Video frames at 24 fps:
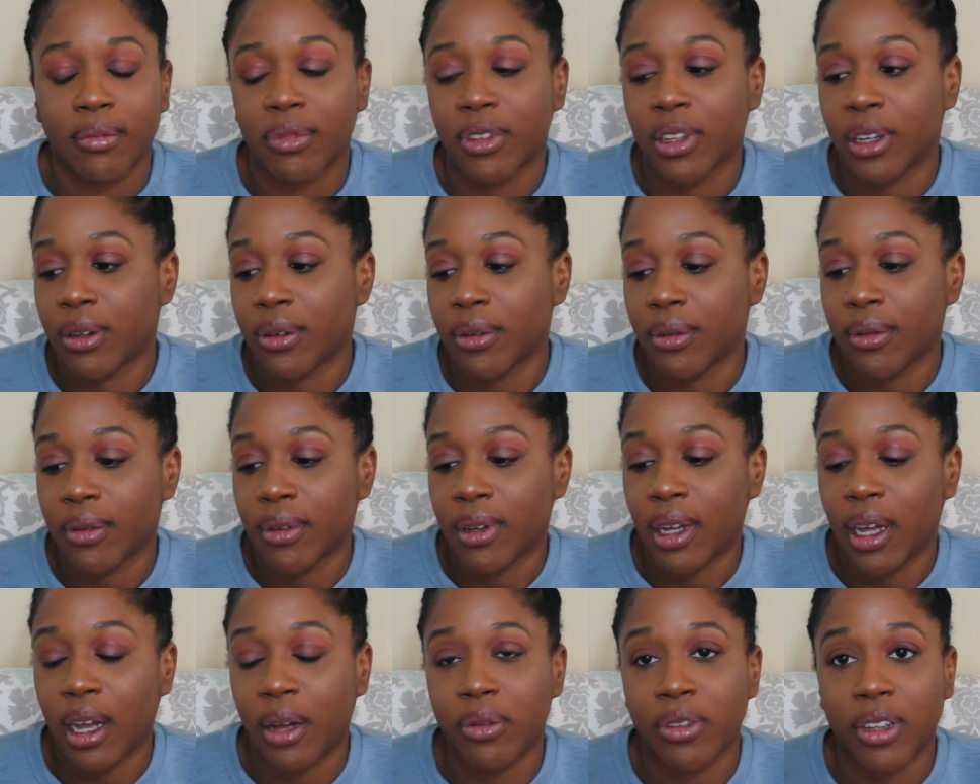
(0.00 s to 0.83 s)
So
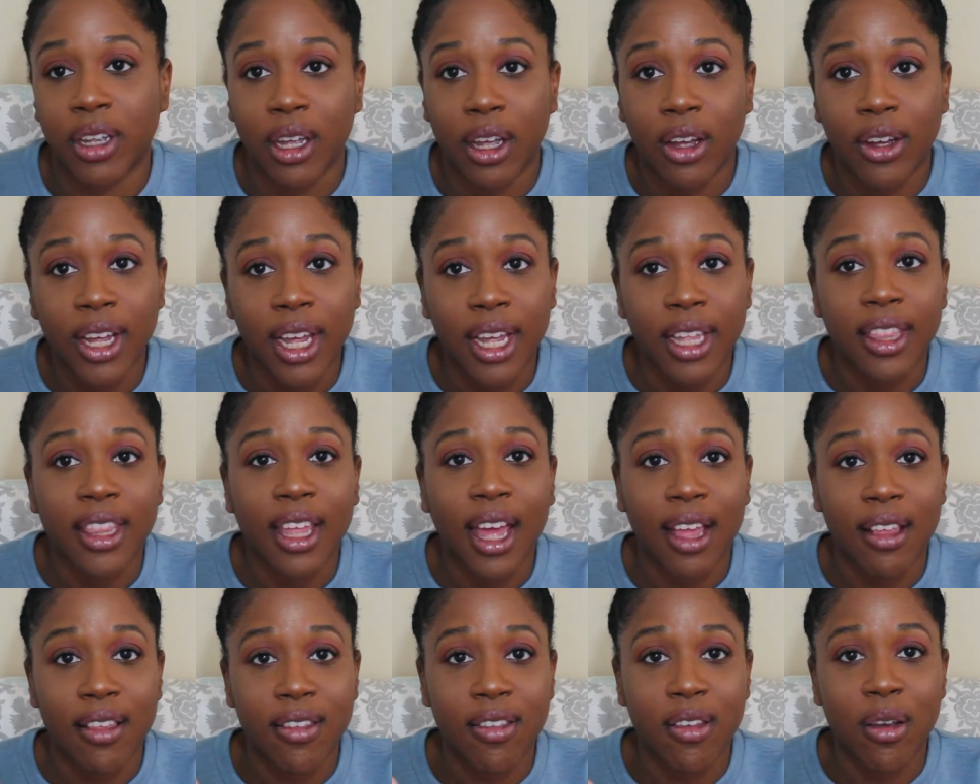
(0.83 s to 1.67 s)
I was like, okay,
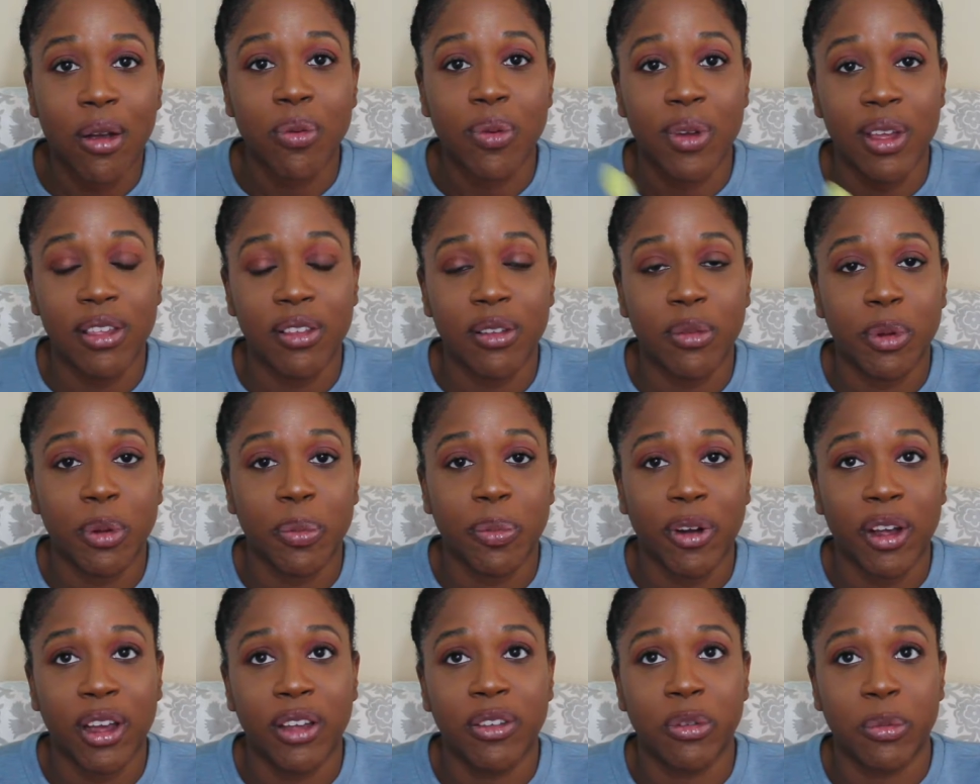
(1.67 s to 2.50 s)
that's a
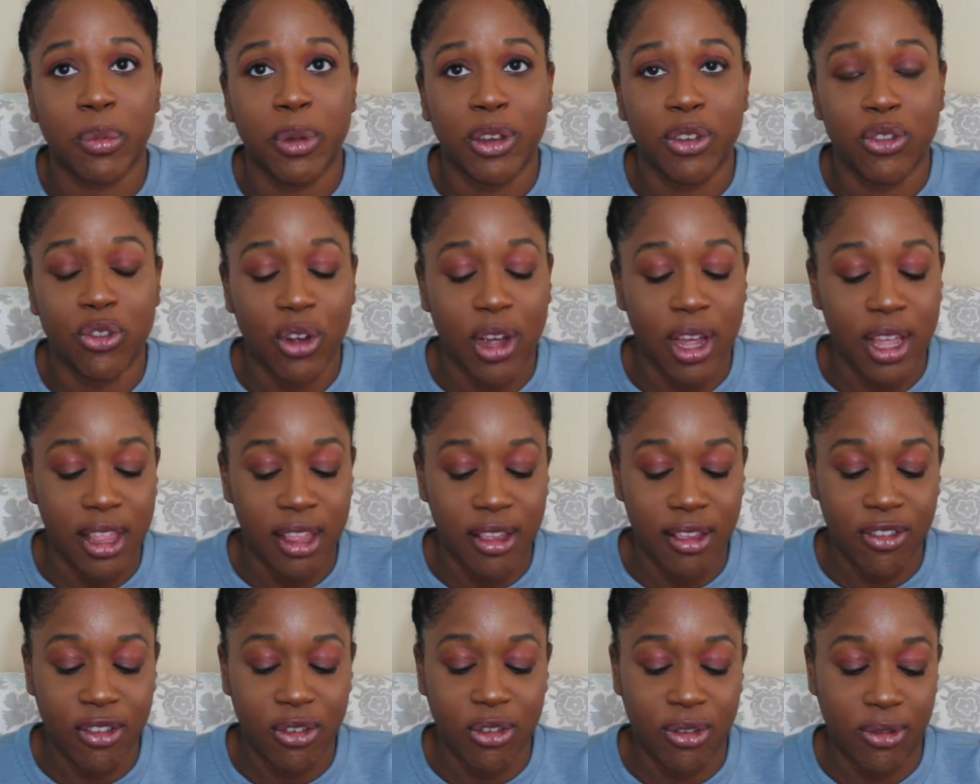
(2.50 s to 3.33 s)
reasonable price for me to try
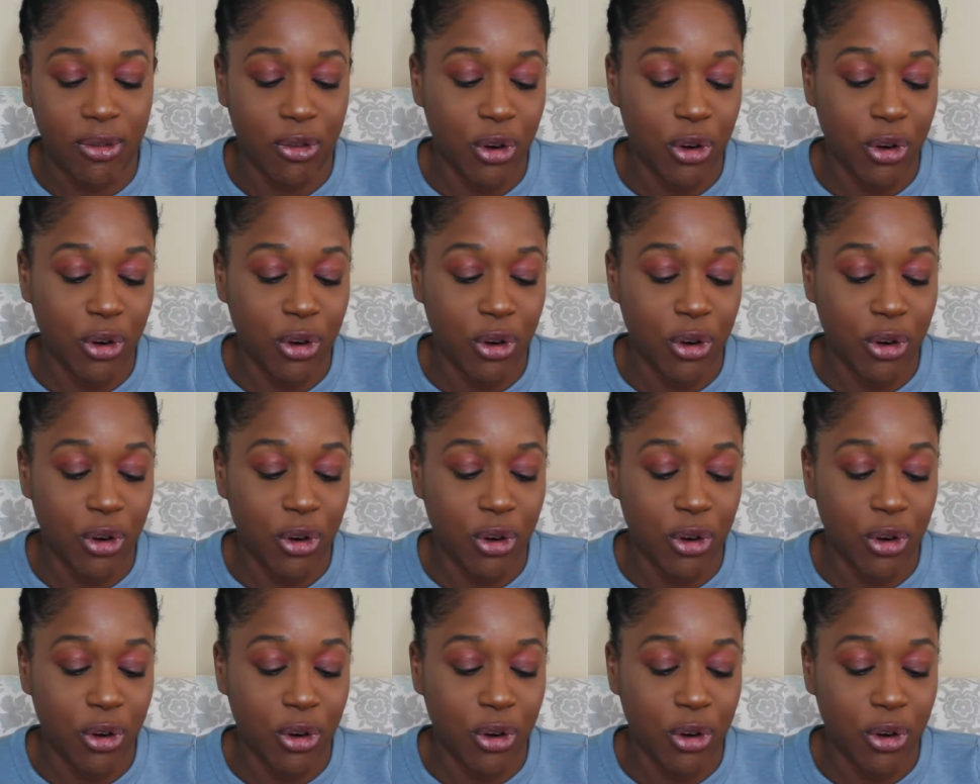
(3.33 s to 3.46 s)
this